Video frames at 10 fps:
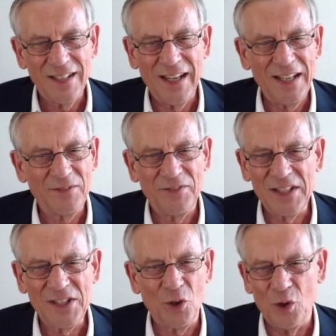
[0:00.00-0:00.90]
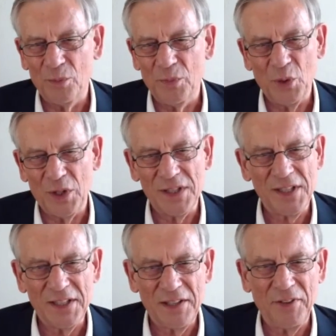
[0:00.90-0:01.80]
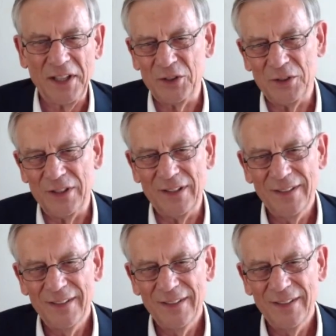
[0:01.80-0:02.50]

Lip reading: they had Festo components in their factory.